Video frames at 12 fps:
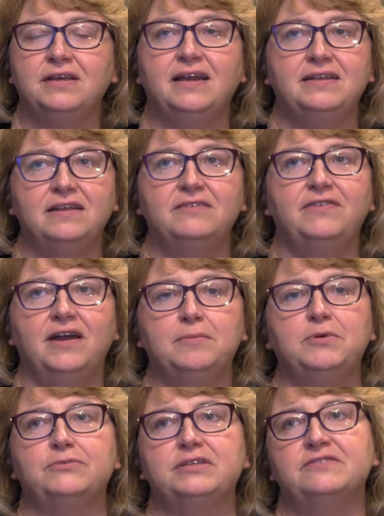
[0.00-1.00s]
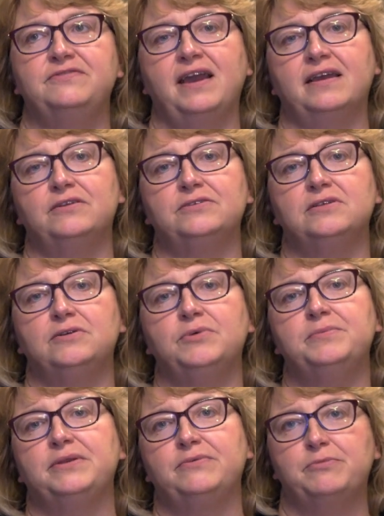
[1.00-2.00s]
identifiable risk factors a
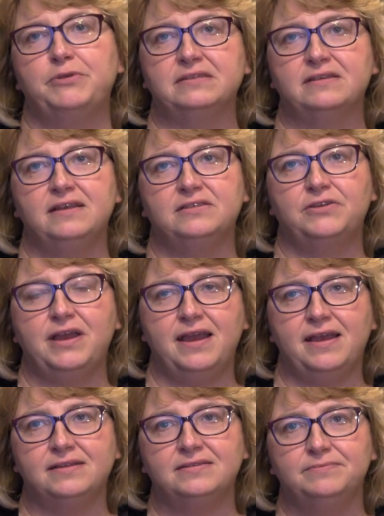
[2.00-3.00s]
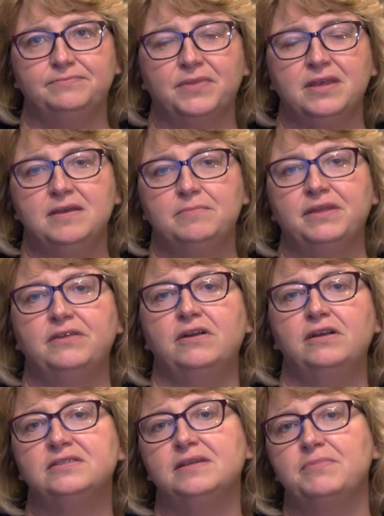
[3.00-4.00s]
woman with breast cancer has. but there
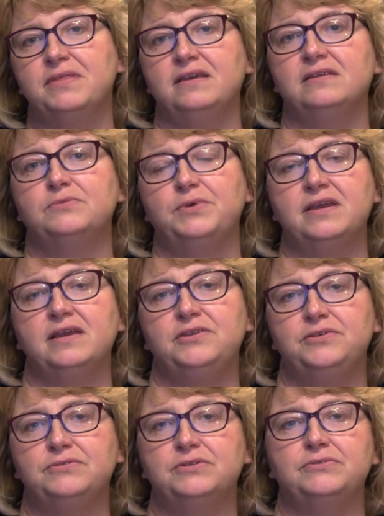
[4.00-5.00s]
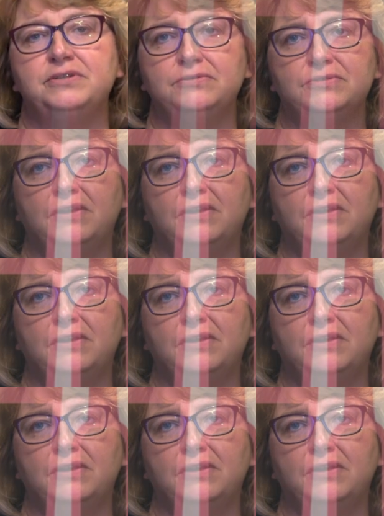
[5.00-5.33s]
are some things we can do to reduce